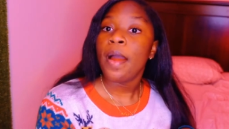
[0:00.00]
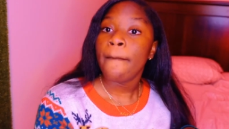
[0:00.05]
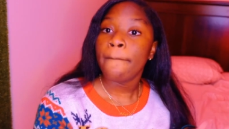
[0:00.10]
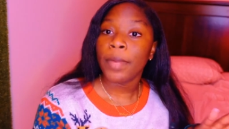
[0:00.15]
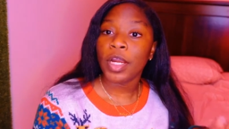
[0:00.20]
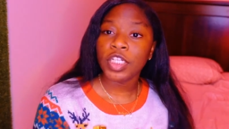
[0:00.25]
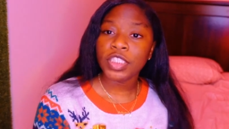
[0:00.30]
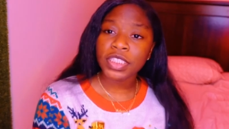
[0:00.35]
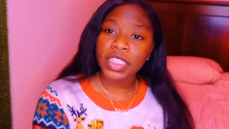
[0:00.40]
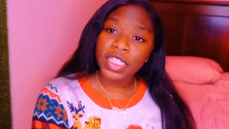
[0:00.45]

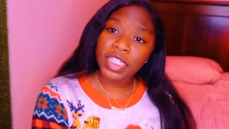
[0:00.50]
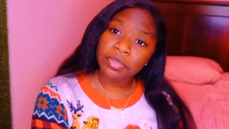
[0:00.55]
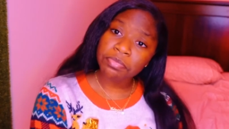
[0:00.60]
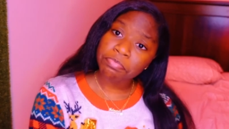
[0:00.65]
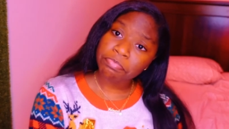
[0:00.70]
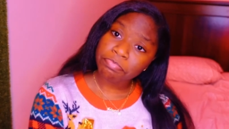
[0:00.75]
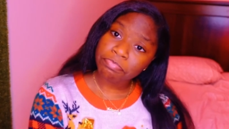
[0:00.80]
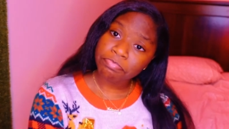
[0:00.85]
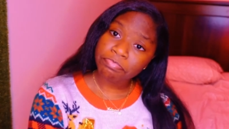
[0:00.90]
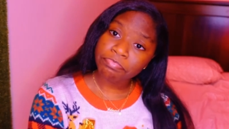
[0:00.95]
Personally,
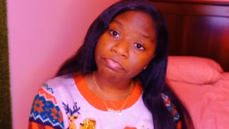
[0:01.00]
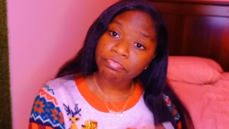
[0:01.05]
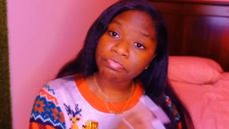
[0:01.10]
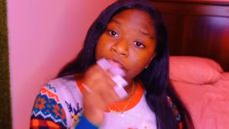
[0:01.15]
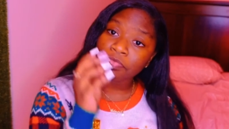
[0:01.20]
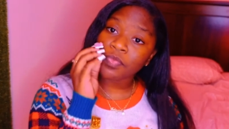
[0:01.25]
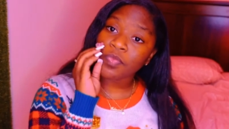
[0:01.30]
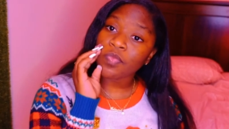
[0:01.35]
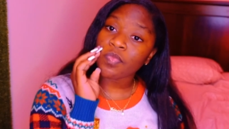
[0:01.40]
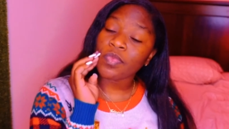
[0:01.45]

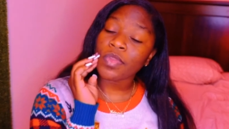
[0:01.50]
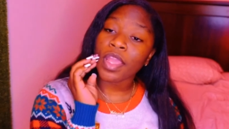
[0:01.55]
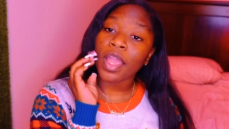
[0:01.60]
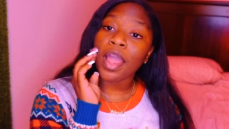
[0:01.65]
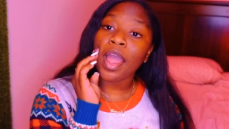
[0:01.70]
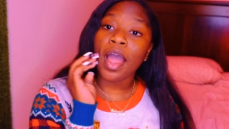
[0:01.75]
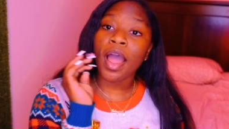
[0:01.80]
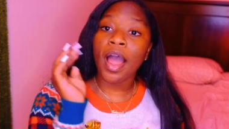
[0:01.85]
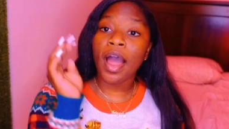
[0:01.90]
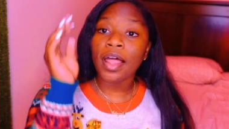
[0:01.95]

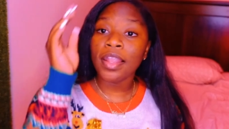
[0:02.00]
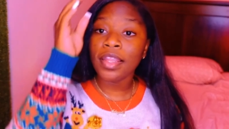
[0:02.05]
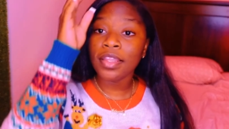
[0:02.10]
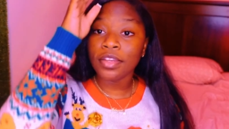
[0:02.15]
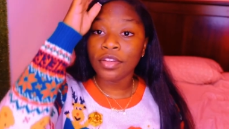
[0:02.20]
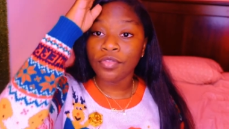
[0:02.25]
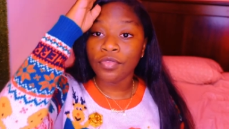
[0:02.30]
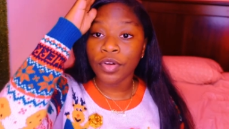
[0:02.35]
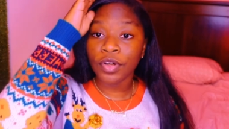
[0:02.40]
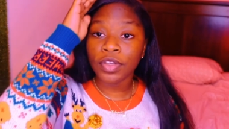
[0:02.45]
I like
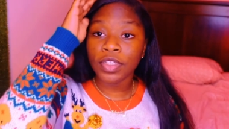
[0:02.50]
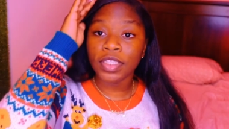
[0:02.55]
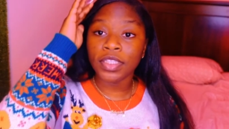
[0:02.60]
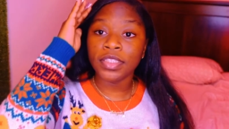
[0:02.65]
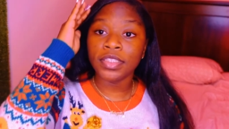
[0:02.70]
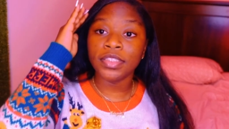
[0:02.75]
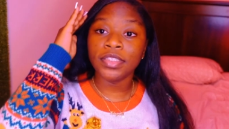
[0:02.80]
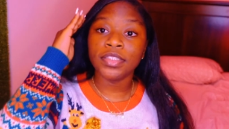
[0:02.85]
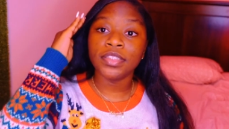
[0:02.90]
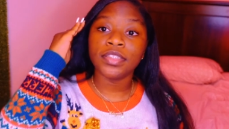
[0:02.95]
to
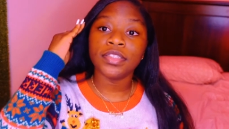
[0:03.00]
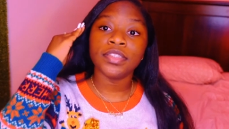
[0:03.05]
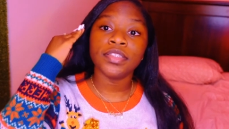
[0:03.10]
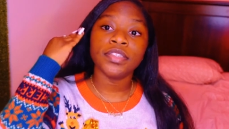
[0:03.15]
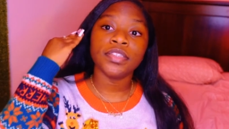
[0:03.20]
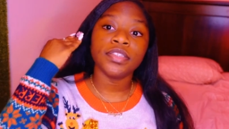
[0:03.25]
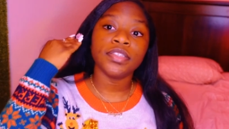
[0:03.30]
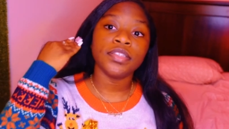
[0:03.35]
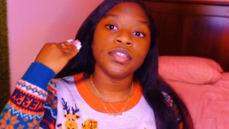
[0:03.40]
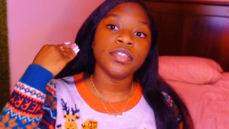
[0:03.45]

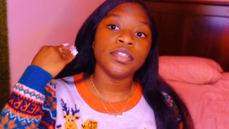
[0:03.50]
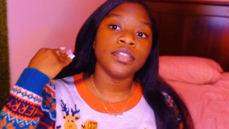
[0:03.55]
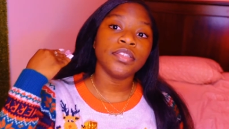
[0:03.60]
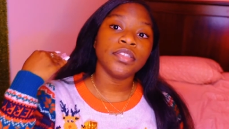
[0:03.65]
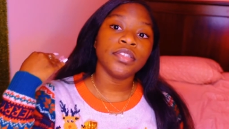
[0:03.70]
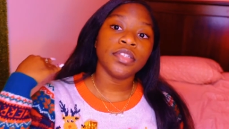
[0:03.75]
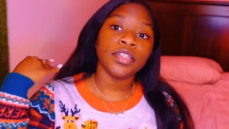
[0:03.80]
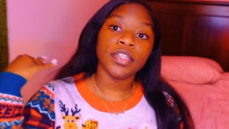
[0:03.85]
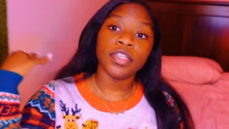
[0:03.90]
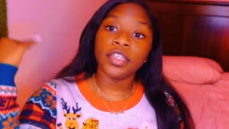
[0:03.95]
focus
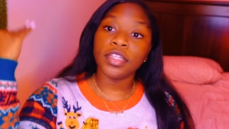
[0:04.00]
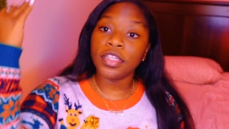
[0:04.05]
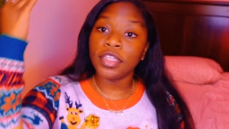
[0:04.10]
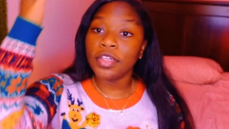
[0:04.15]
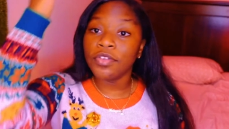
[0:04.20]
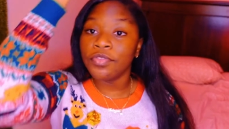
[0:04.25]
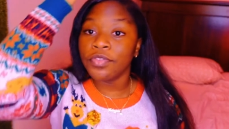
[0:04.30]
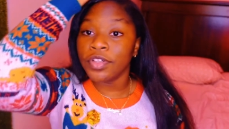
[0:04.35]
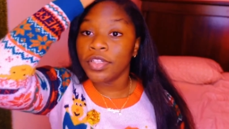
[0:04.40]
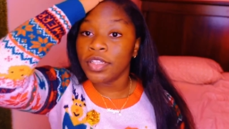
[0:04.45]

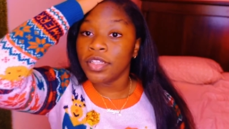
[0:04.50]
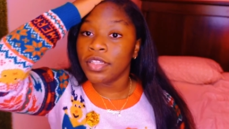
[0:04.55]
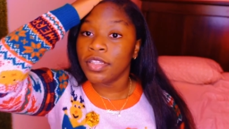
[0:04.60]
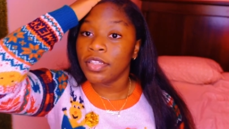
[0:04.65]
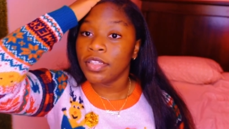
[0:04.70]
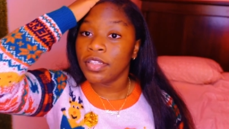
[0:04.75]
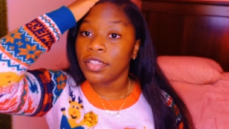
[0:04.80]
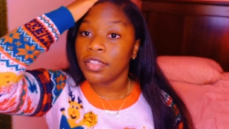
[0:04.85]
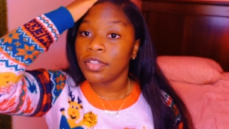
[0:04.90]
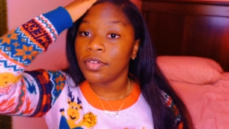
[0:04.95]
every
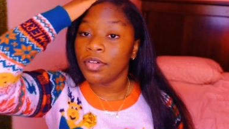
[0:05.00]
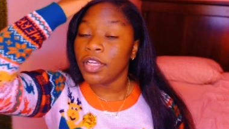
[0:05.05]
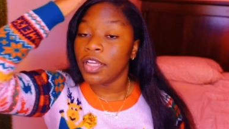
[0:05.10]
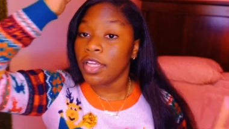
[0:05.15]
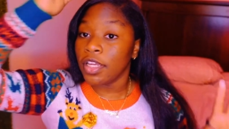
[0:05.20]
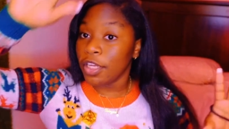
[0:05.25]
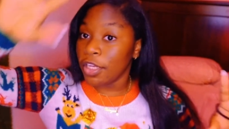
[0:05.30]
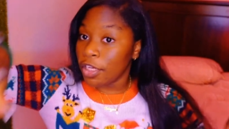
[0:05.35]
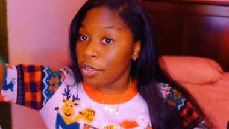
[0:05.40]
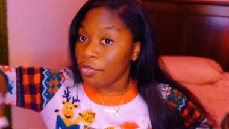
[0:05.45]

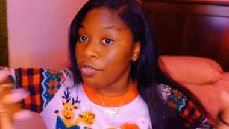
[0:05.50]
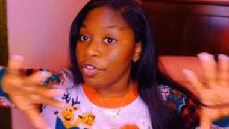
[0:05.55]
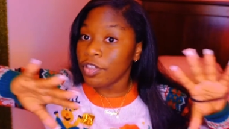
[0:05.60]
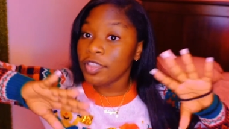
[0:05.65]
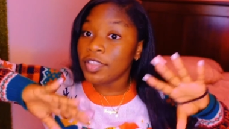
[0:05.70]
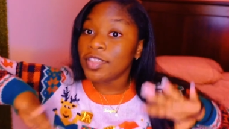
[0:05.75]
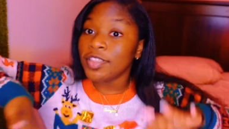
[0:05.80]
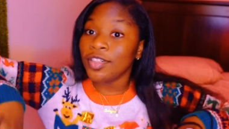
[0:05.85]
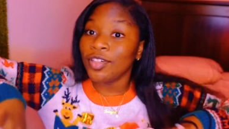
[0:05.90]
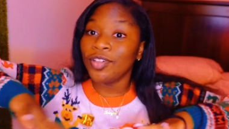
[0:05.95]
every
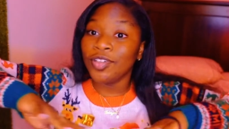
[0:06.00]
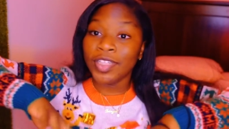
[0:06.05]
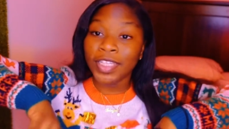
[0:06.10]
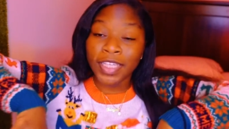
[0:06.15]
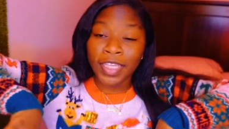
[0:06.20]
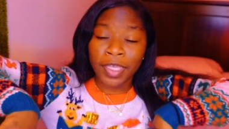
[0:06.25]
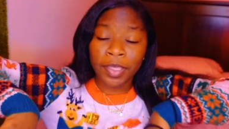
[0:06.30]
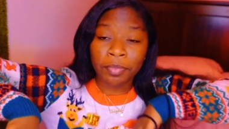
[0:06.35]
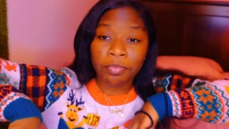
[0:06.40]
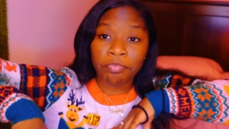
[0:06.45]
single
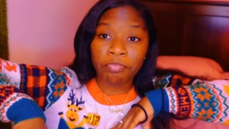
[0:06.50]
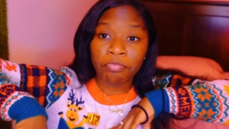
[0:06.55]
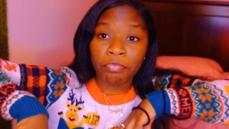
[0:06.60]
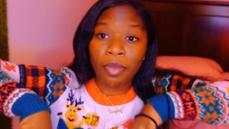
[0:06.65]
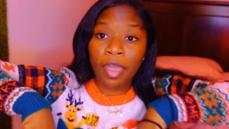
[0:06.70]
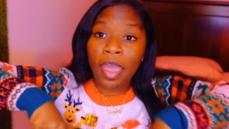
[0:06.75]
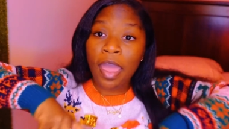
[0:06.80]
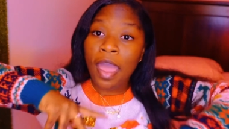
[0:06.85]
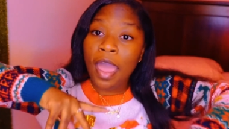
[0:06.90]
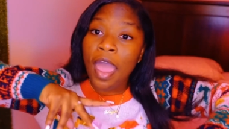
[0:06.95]
day.
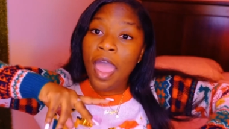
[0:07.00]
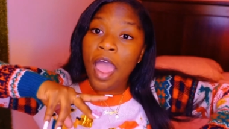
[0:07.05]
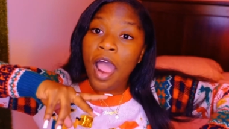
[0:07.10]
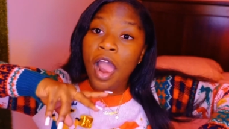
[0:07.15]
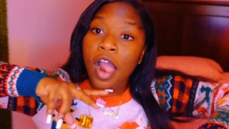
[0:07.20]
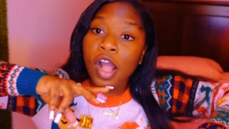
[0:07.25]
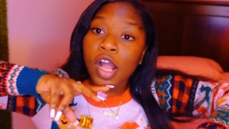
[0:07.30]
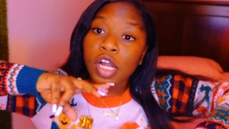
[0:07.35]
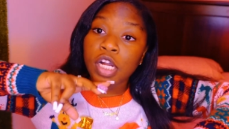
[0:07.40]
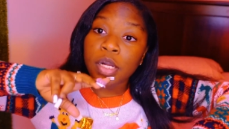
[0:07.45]

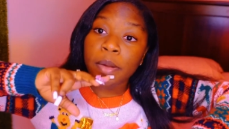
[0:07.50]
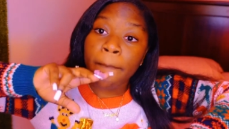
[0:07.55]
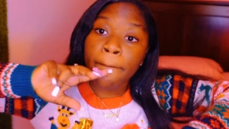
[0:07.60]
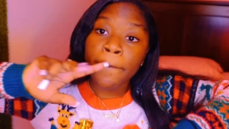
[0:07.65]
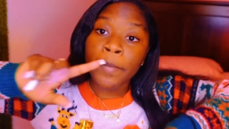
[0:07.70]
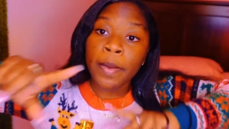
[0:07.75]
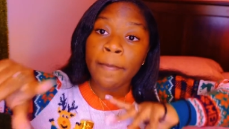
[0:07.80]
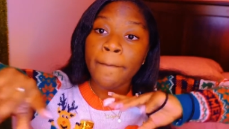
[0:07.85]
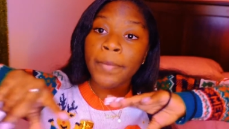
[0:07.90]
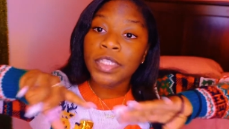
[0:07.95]

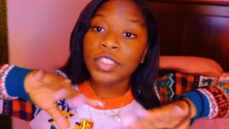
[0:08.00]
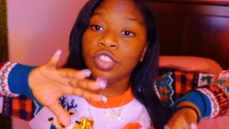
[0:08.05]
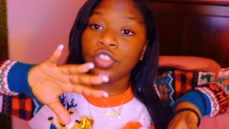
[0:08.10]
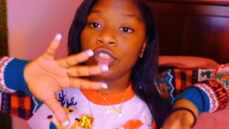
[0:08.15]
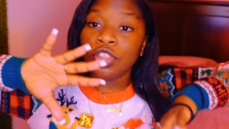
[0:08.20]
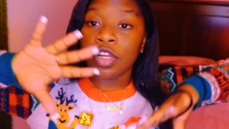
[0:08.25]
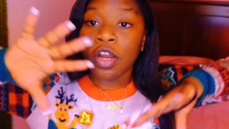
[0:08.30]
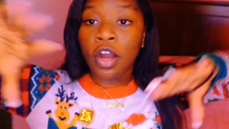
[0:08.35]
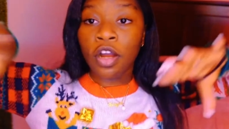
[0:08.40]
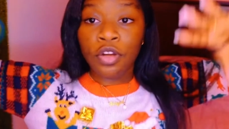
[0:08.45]
But make sure
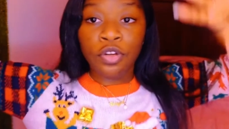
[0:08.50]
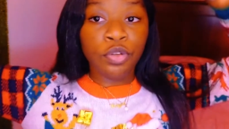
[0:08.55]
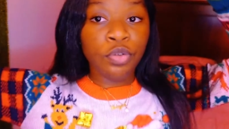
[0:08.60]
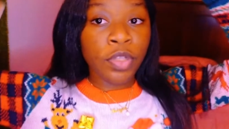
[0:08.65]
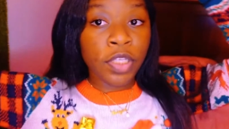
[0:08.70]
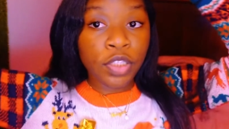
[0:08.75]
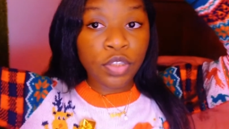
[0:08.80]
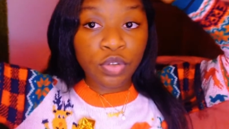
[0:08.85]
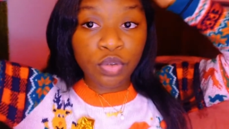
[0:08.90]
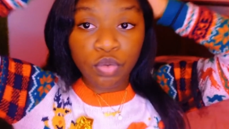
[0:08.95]
y'all do
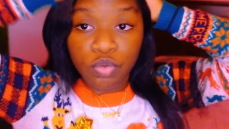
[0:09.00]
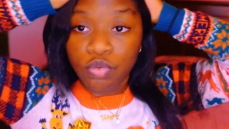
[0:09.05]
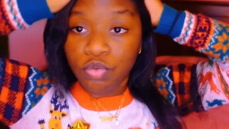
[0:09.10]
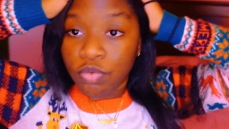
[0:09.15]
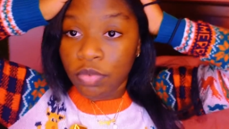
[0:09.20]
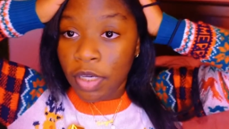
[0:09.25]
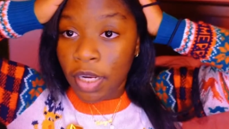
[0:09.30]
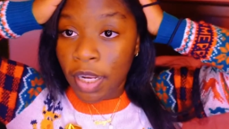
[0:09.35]
that too.